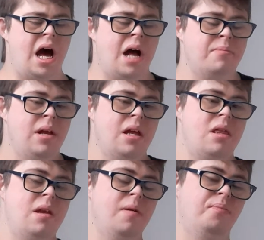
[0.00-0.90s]
And
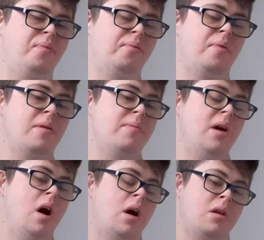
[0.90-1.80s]
please do follow me
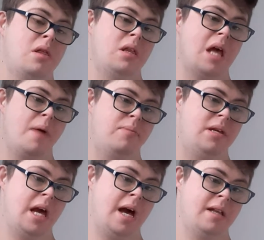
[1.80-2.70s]
on
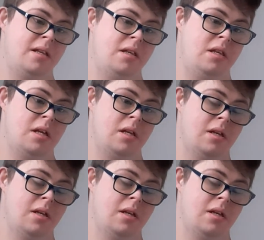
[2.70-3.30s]
Snapchat.